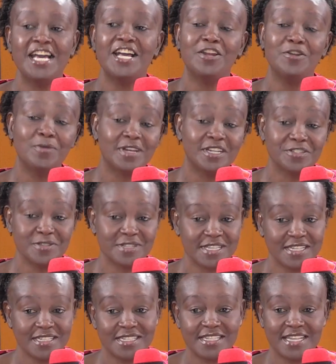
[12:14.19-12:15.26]
Look at your
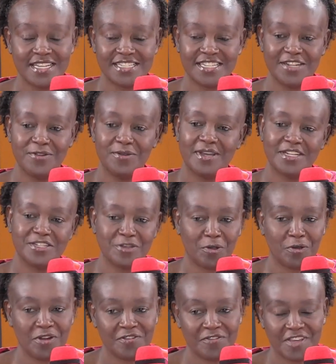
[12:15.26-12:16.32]
skill set. Look at your
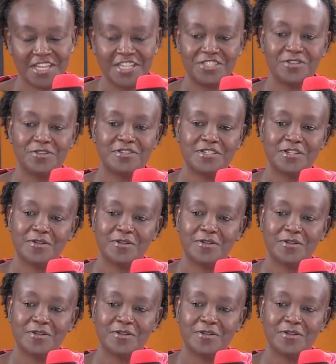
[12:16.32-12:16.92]
qualifications.